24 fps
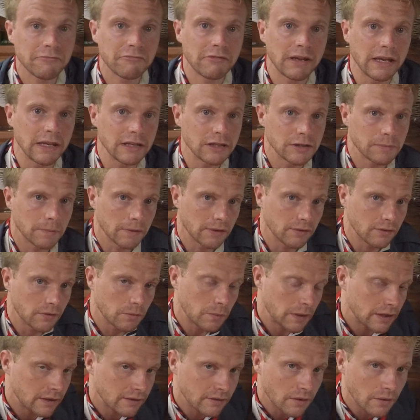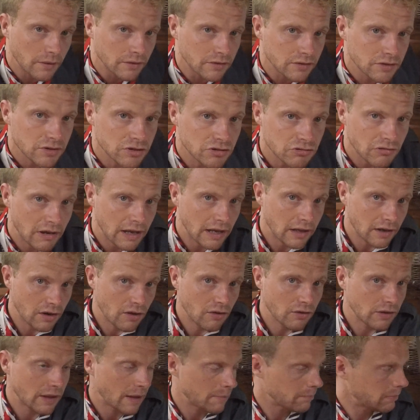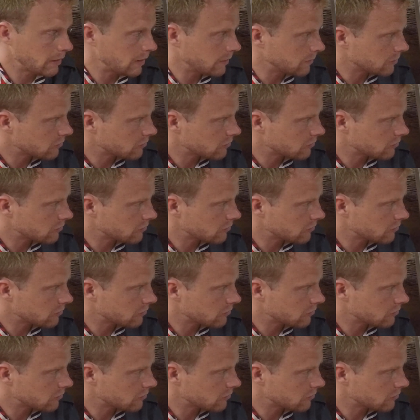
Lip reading: reach because the wind is going straight along that beam,